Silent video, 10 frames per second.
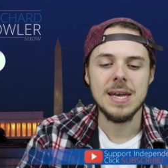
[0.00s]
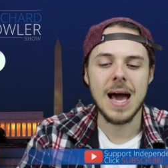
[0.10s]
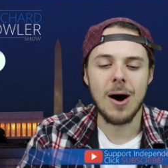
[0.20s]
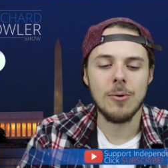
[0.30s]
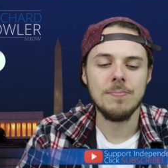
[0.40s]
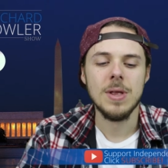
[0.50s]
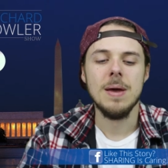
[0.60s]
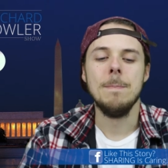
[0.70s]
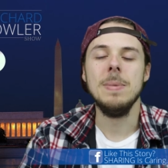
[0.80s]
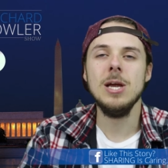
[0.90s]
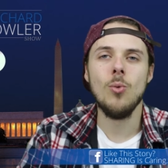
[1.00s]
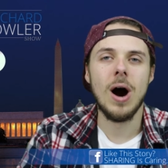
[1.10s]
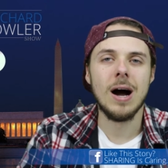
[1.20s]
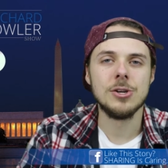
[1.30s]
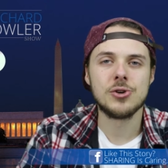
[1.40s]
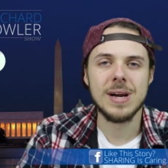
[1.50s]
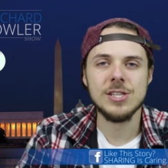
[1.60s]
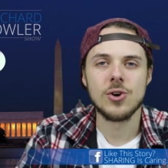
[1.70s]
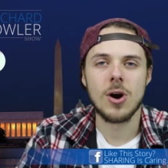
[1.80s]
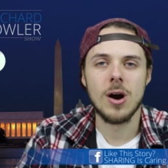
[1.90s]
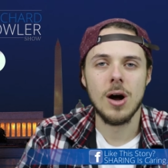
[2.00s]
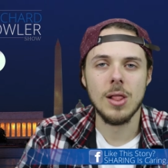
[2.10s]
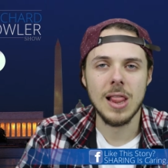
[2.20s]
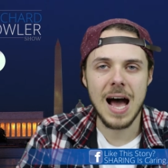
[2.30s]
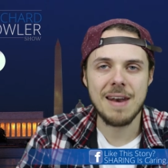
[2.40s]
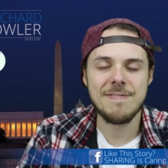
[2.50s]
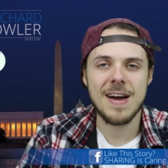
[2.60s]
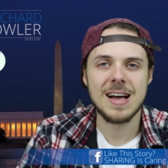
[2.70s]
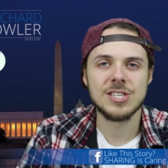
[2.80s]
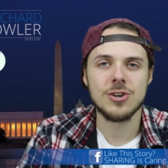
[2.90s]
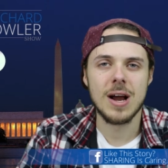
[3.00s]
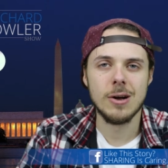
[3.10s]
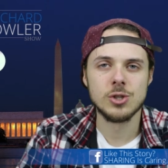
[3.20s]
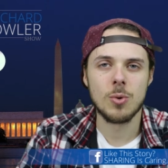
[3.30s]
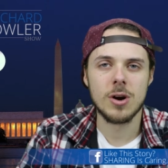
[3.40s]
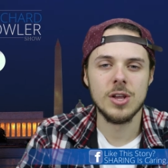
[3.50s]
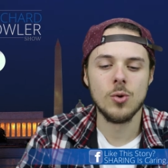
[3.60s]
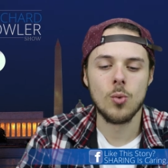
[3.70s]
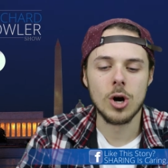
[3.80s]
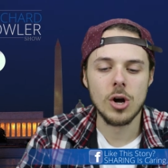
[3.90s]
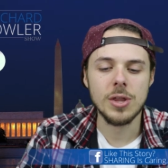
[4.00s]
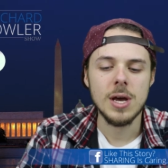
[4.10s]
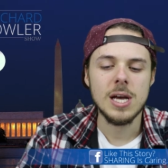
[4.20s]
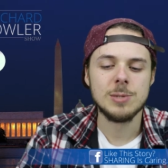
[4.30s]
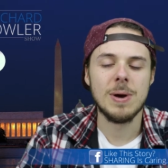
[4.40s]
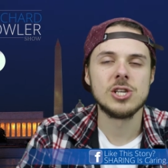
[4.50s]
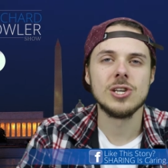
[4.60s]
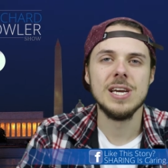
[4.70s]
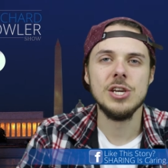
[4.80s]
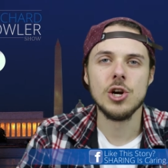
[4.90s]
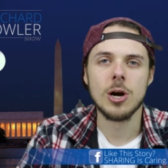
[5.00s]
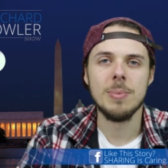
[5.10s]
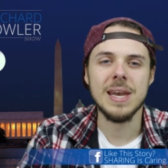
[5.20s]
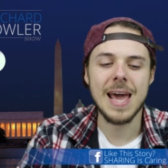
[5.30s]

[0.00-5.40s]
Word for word: Now, meanwhile, trains are a lot faster elsewhere in the world, especially in Europe and